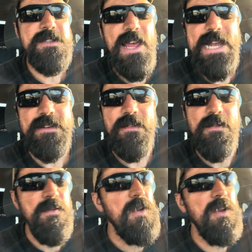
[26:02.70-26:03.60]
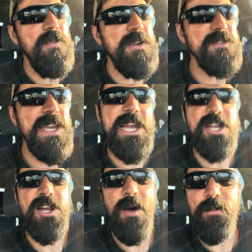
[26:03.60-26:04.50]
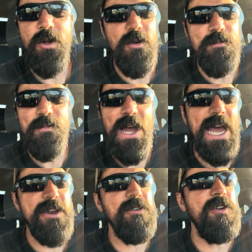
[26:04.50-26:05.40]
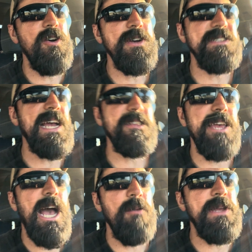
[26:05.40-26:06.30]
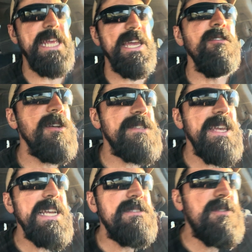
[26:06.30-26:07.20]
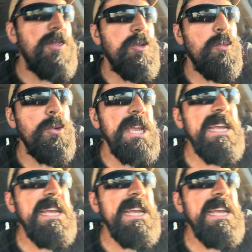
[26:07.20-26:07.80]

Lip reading: like a couple, I don't know exactly how many, it looks like 3